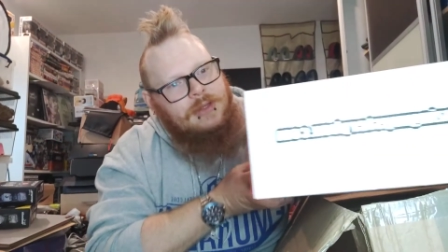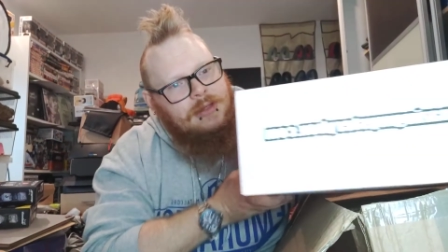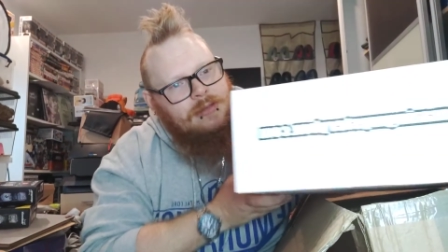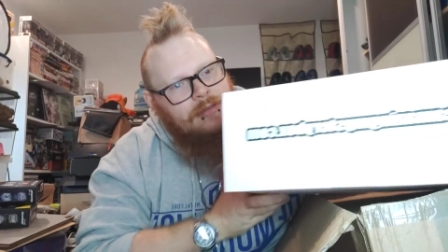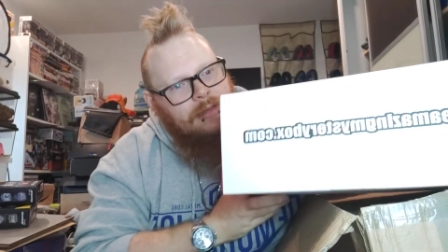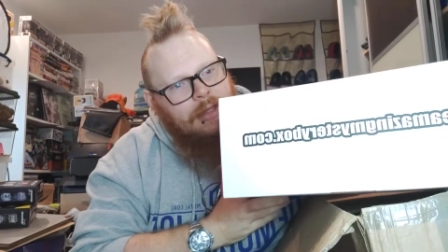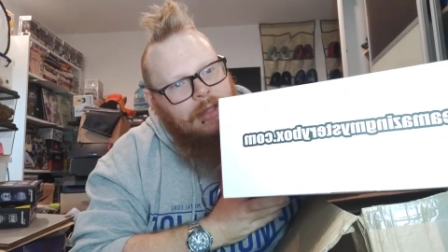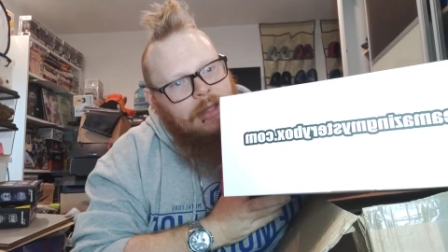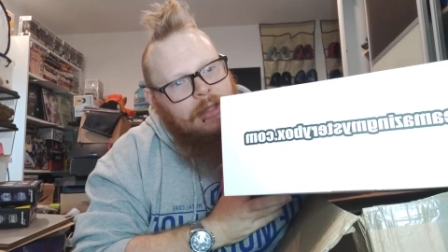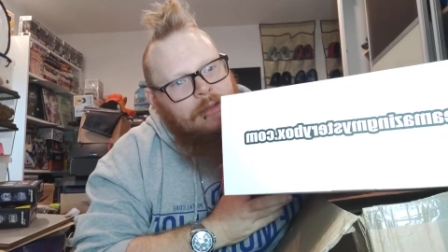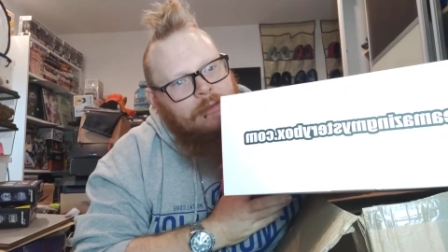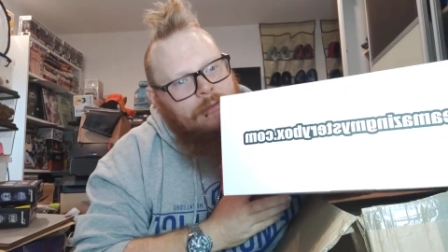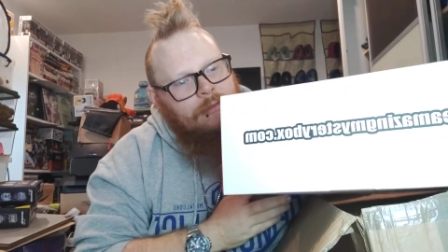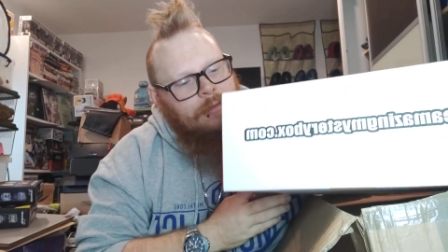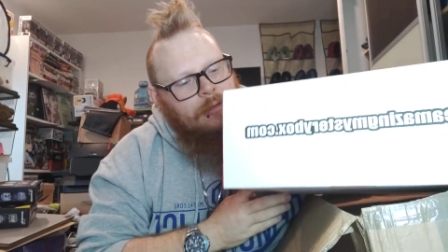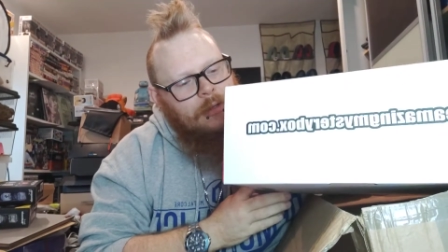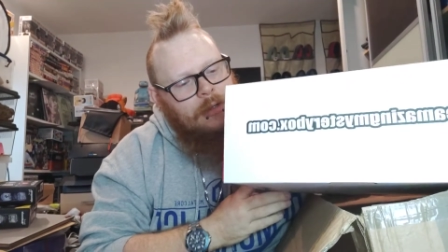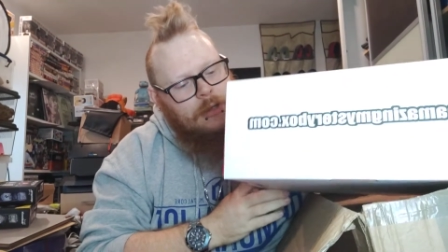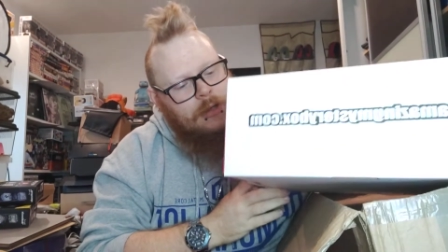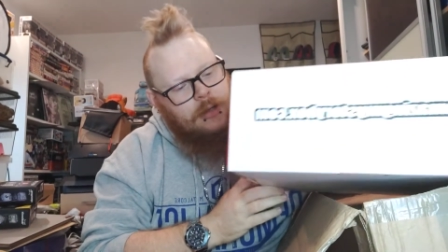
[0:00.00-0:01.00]
this
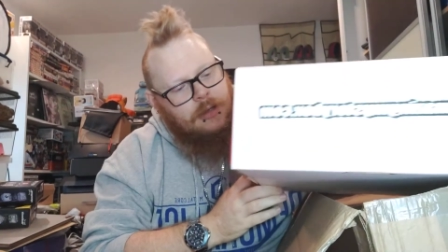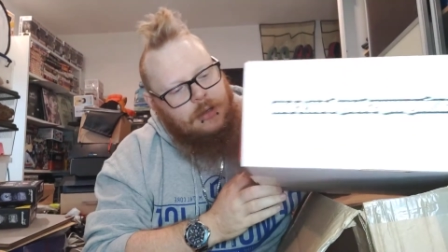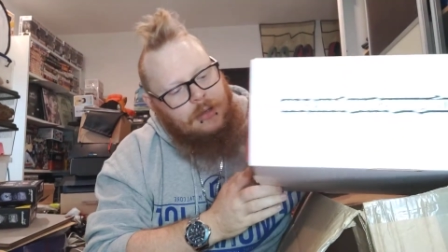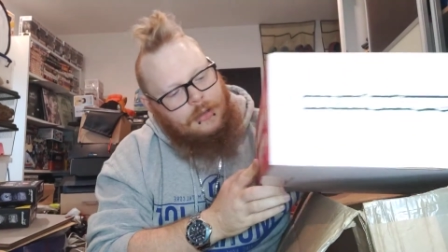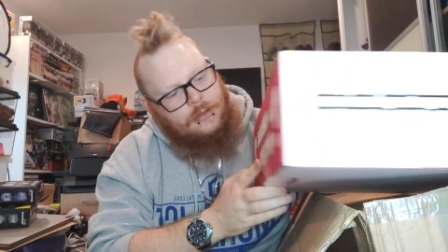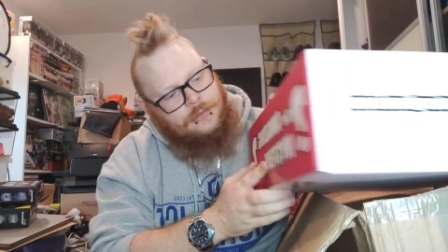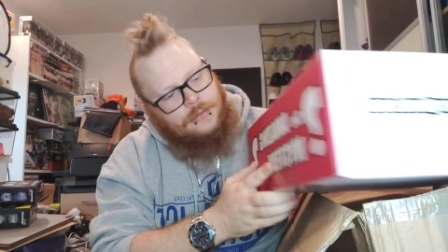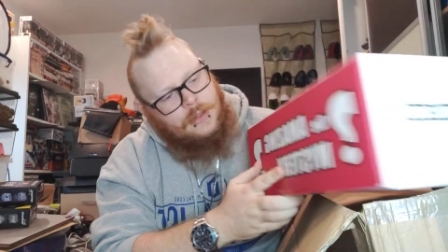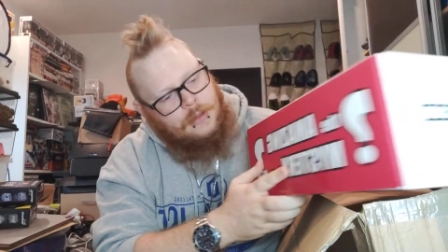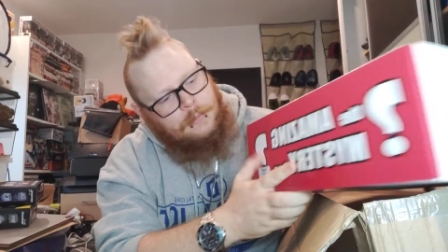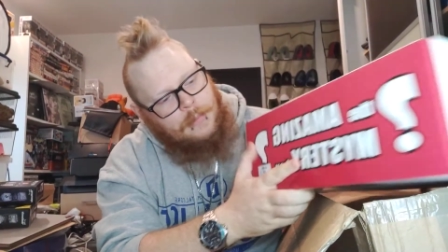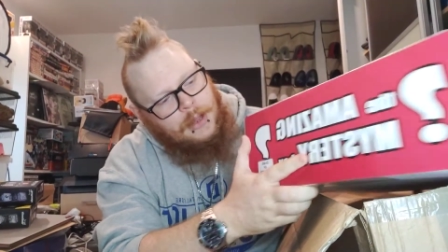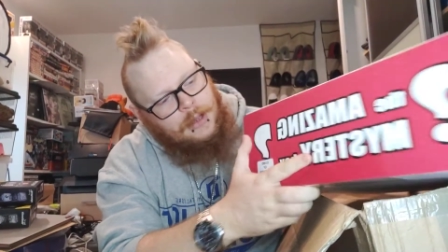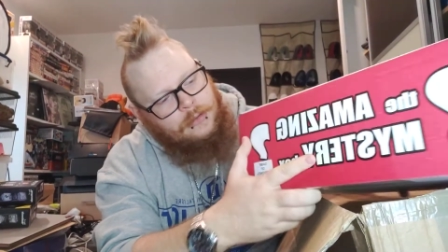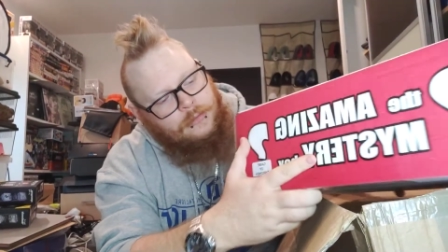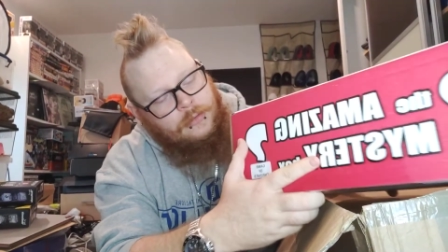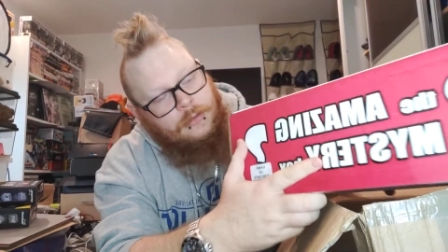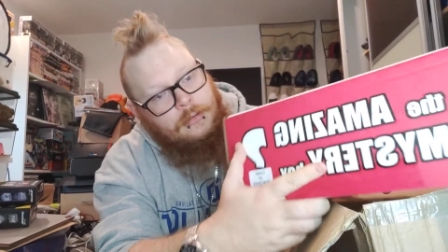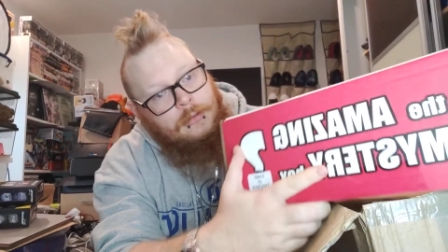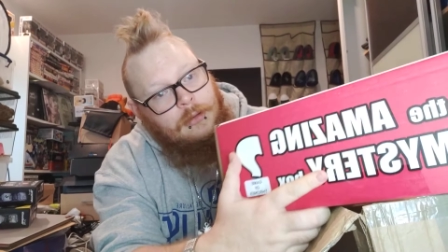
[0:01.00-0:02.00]
is the
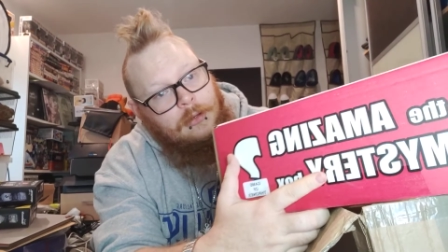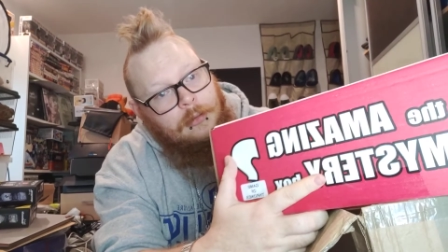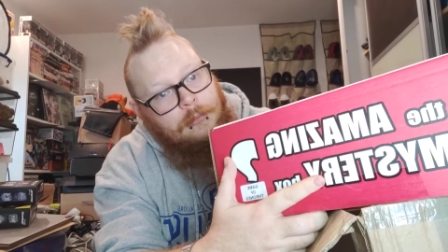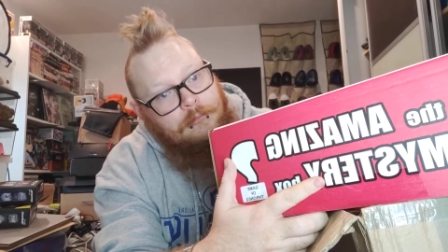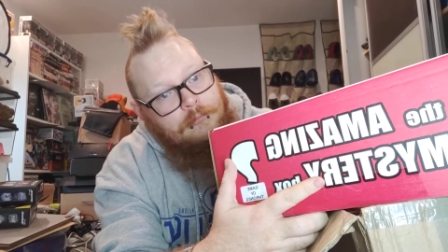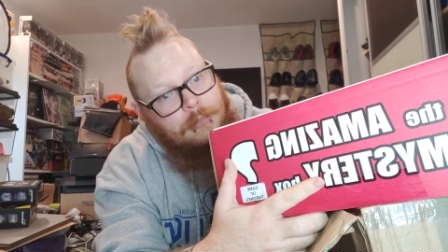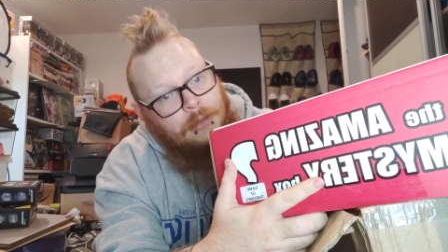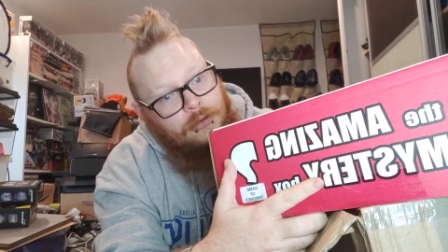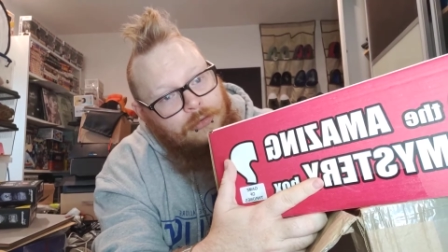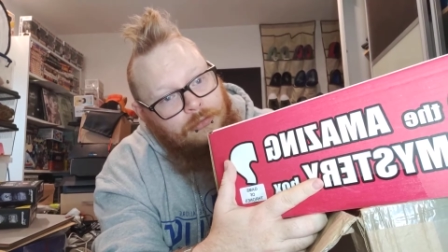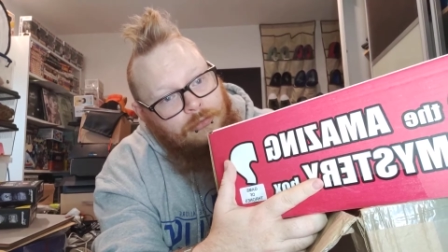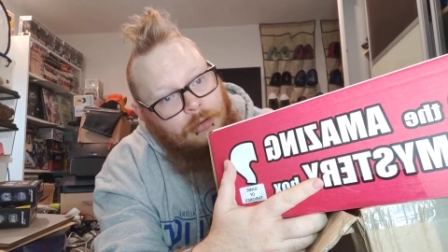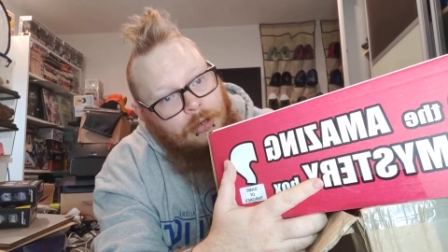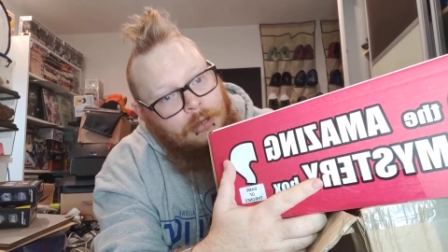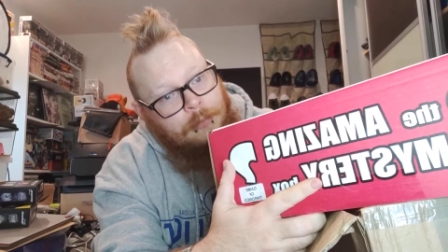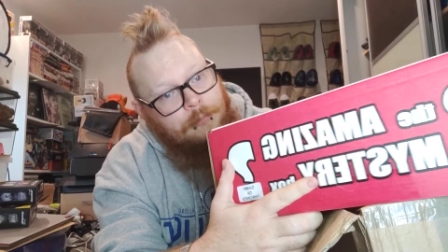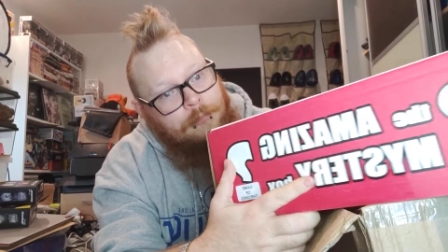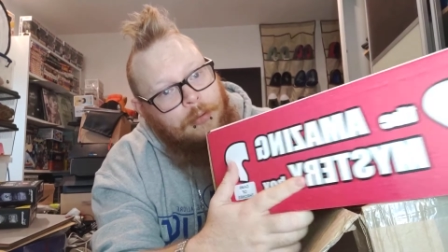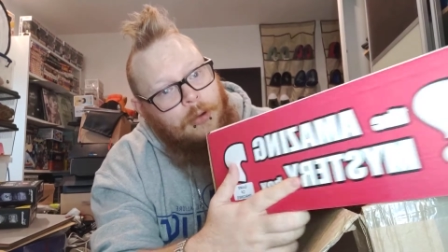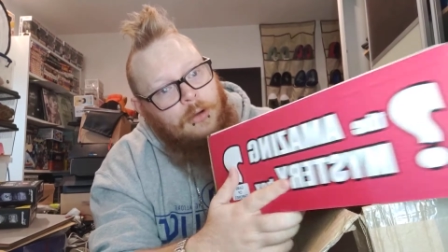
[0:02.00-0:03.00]
Amazing
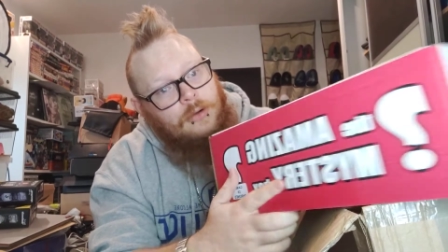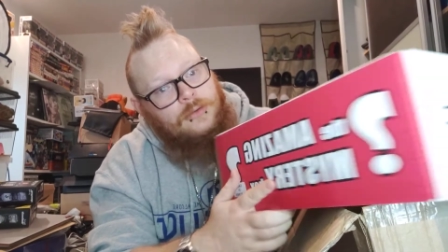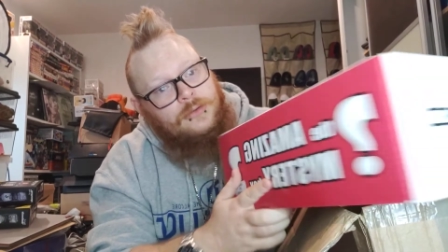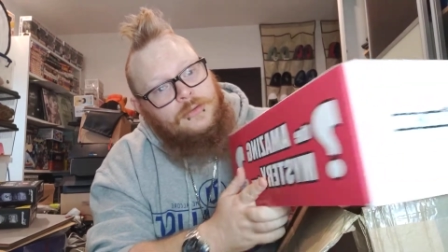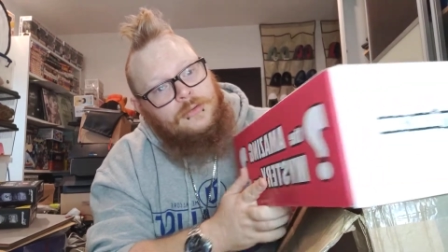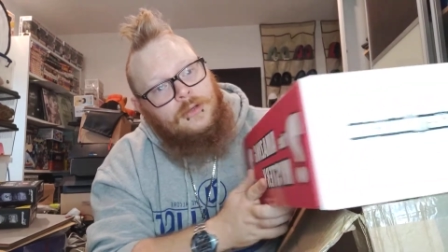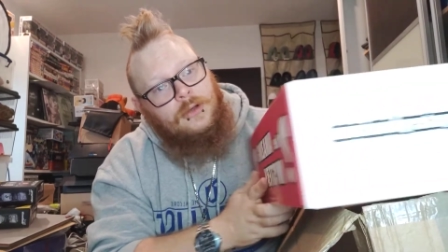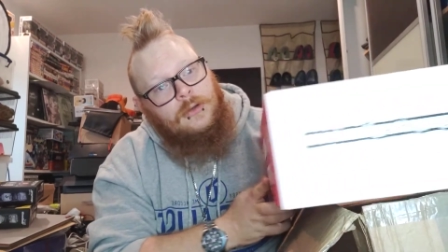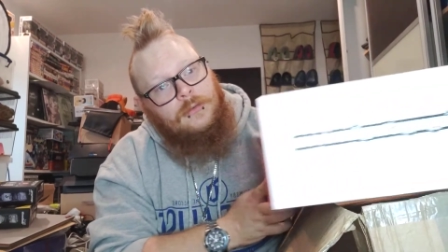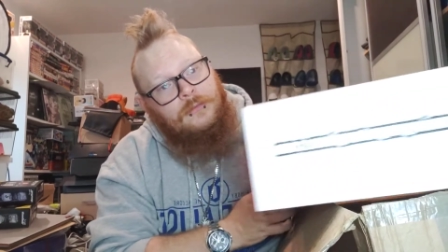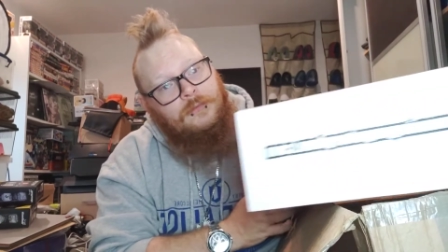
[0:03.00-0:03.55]
Mystery Box